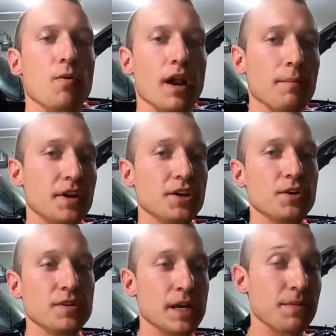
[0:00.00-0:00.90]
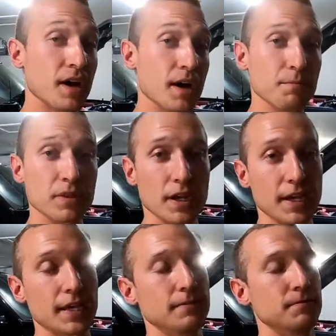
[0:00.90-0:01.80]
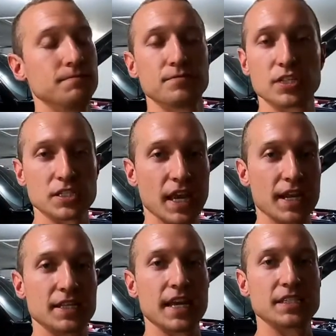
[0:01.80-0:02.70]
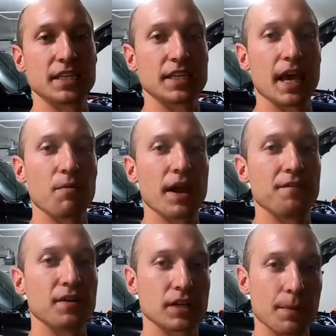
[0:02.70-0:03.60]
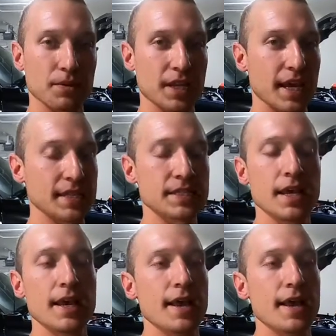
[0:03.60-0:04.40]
what I'm gonna do is I'm gonna unplug it, just kind of test it that way for a couple days,